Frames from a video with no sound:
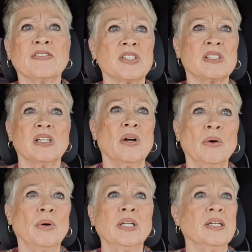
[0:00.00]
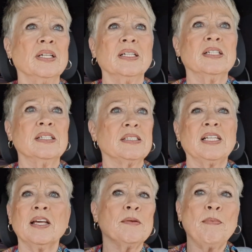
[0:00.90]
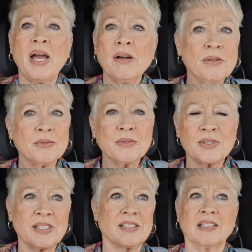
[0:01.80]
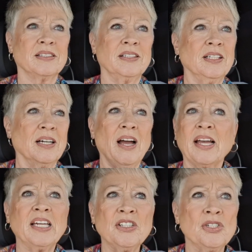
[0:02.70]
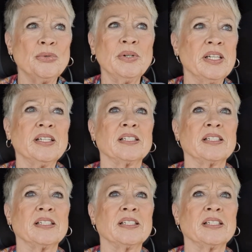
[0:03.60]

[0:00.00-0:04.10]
So 10 pounds, I can do it.